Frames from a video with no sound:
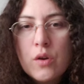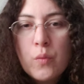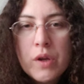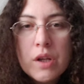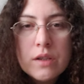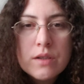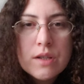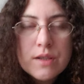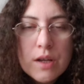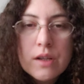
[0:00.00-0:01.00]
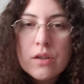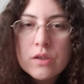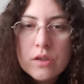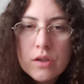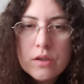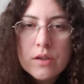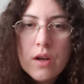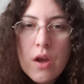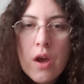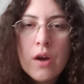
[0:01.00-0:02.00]
we need to take a look
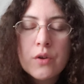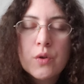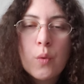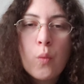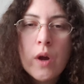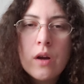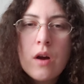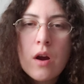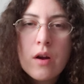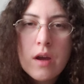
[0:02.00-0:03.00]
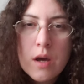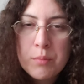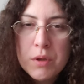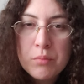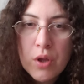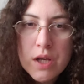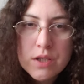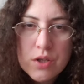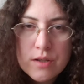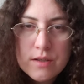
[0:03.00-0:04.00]
at where our happy
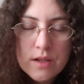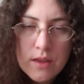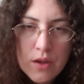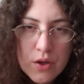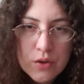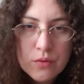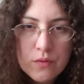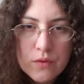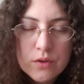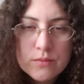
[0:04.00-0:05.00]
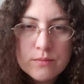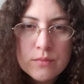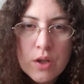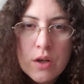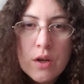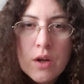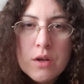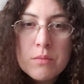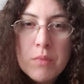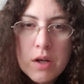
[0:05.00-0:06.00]
place is in life.
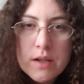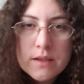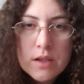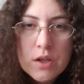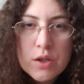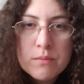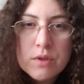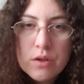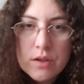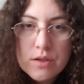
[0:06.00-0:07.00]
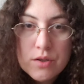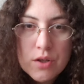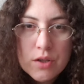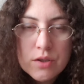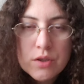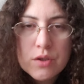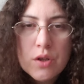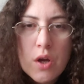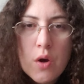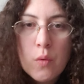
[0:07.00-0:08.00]
Many times Christians
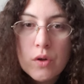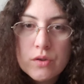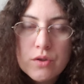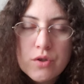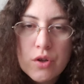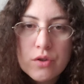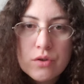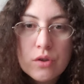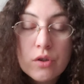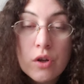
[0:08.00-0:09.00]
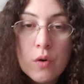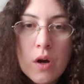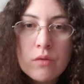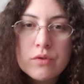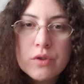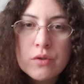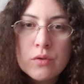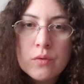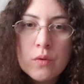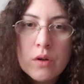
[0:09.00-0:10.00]
want to just go out
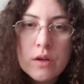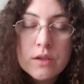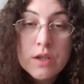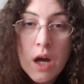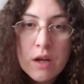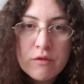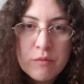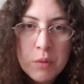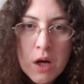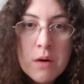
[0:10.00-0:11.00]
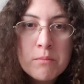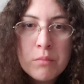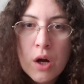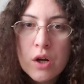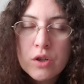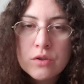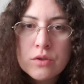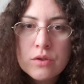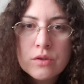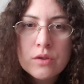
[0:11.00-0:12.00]
to dive bomb
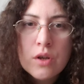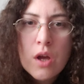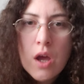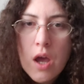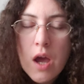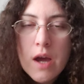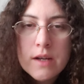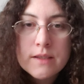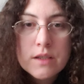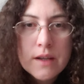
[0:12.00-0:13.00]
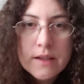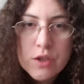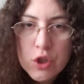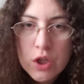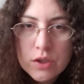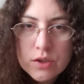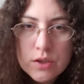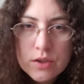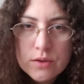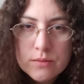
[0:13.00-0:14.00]
bars and get drunk,